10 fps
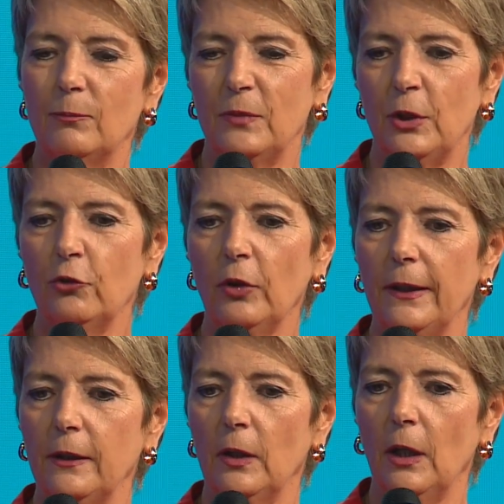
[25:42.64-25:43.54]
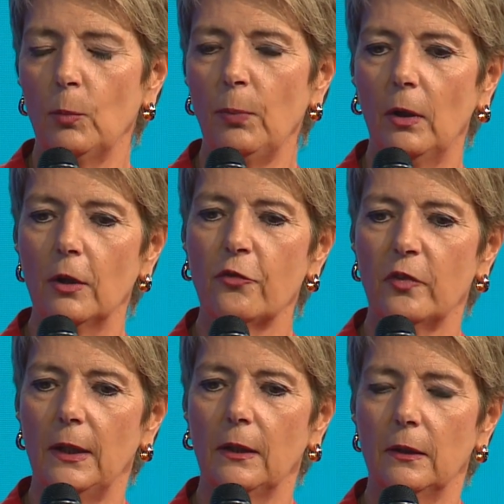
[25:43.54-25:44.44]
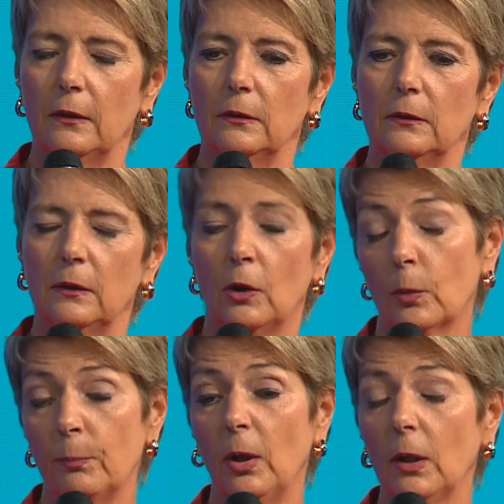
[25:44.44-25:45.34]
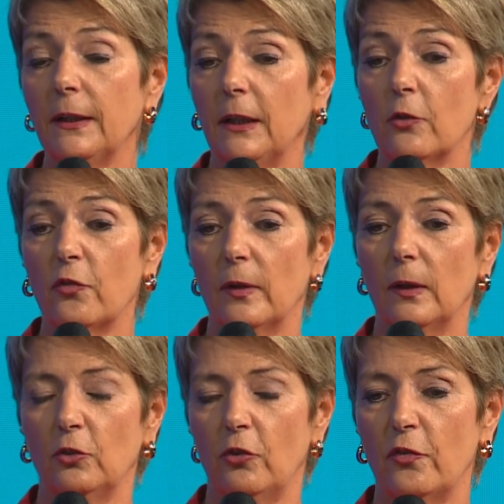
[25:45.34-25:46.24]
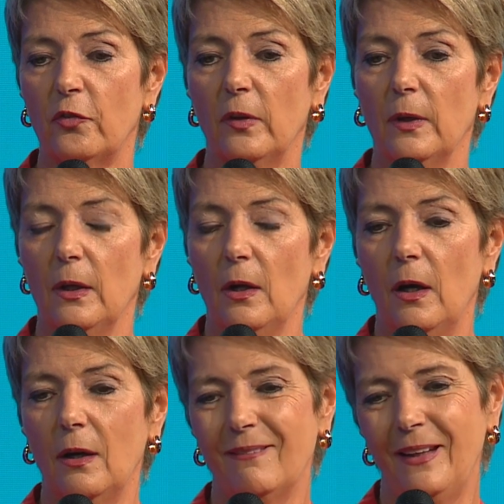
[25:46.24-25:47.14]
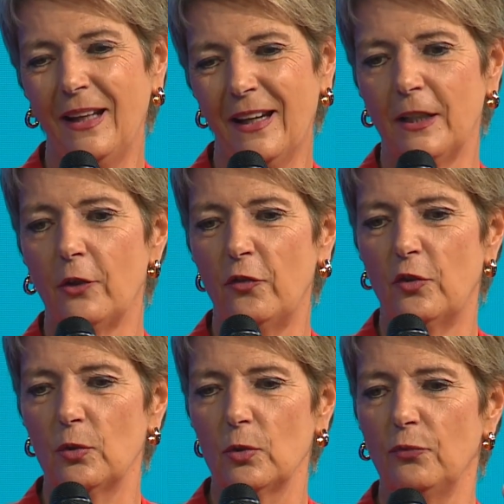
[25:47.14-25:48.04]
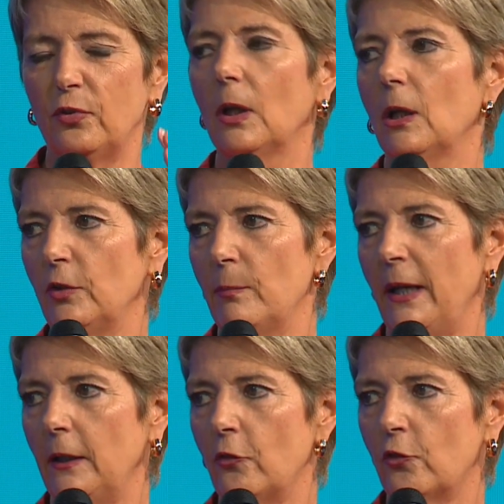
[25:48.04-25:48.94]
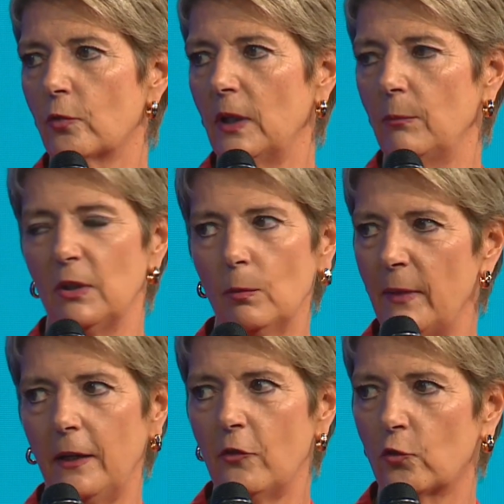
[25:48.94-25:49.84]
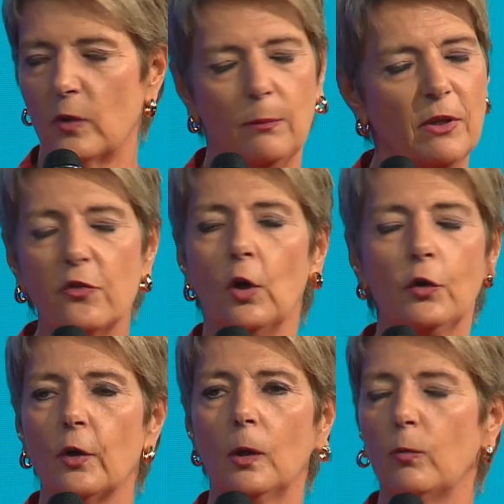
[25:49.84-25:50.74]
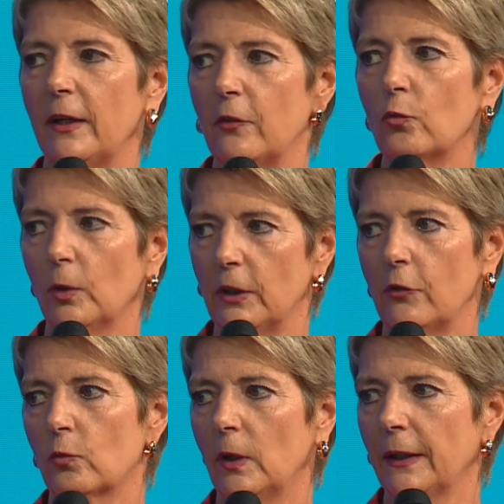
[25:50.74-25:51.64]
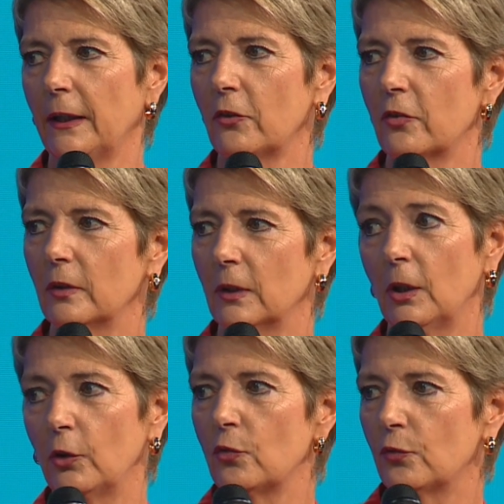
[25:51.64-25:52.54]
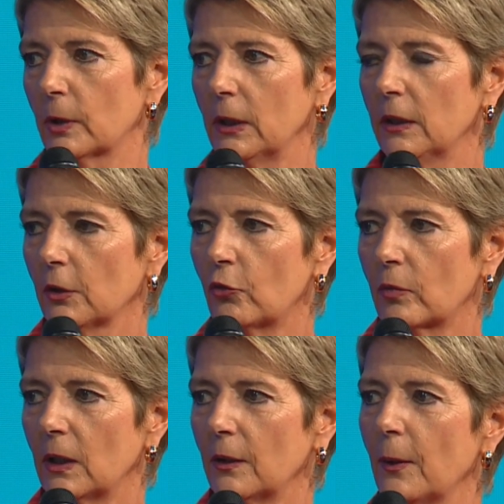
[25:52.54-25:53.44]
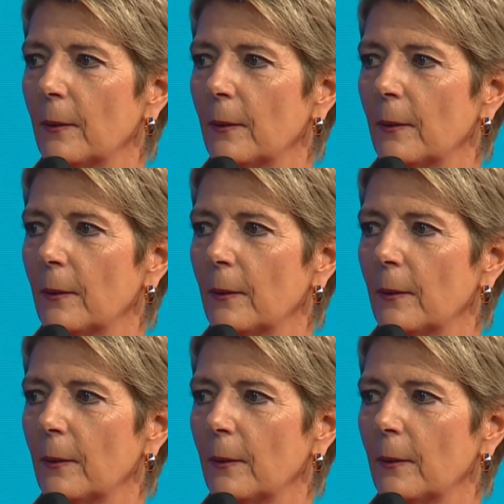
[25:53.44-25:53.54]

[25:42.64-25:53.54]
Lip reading: usually, policy or politics just likes to follow the mainstream, and the mainstream is not always what is right and good for a country.